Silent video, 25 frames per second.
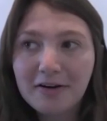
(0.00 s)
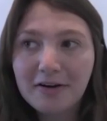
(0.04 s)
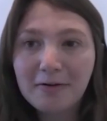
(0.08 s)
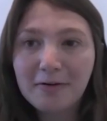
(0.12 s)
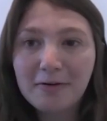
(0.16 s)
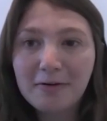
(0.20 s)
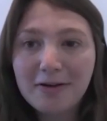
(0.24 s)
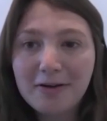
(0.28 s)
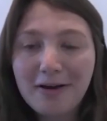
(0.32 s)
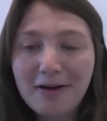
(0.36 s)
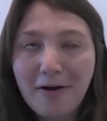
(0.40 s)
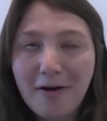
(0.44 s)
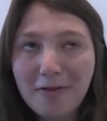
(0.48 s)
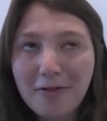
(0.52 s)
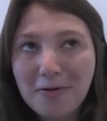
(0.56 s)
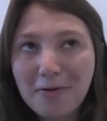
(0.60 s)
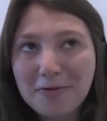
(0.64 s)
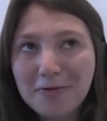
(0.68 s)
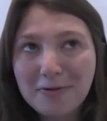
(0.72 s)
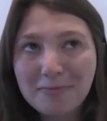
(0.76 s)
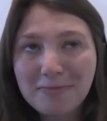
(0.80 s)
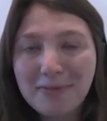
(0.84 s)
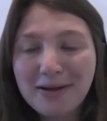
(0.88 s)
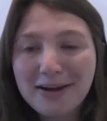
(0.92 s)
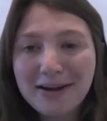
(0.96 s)
although some
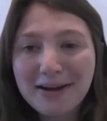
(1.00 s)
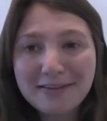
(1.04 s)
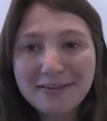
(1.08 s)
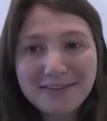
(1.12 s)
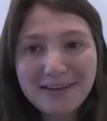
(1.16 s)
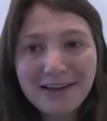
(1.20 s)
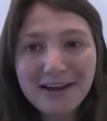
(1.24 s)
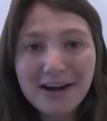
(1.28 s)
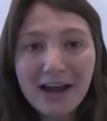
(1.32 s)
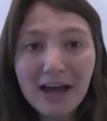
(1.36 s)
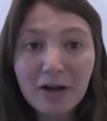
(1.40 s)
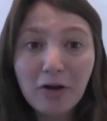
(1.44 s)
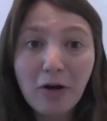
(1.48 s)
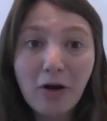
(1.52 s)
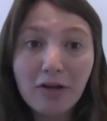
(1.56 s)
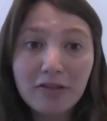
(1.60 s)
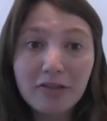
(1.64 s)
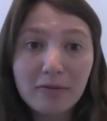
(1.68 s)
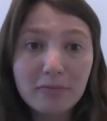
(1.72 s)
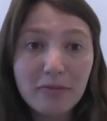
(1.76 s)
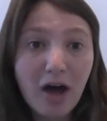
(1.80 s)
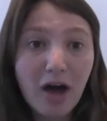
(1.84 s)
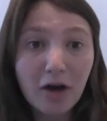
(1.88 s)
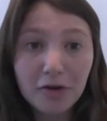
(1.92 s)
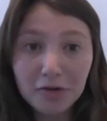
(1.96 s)
might not say it, I call them
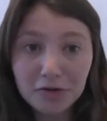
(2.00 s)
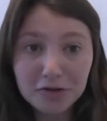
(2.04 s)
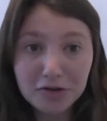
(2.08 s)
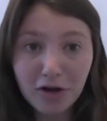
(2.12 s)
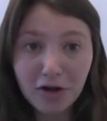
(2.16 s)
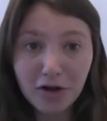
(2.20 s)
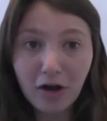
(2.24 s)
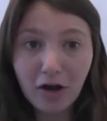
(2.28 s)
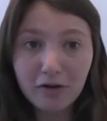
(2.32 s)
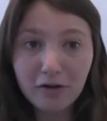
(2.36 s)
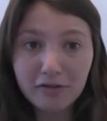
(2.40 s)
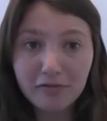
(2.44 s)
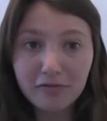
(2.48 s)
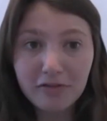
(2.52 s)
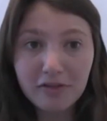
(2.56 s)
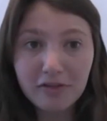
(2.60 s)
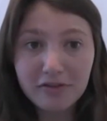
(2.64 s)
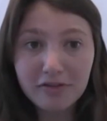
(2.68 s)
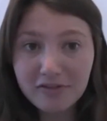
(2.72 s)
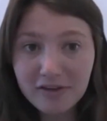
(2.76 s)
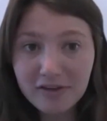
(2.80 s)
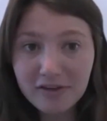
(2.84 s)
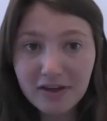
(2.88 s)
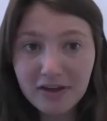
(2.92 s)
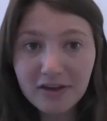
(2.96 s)
the underdogs of the
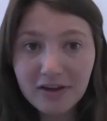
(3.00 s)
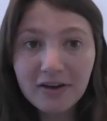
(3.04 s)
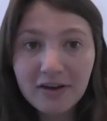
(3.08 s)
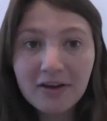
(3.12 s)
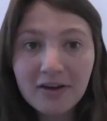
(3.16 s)
sea.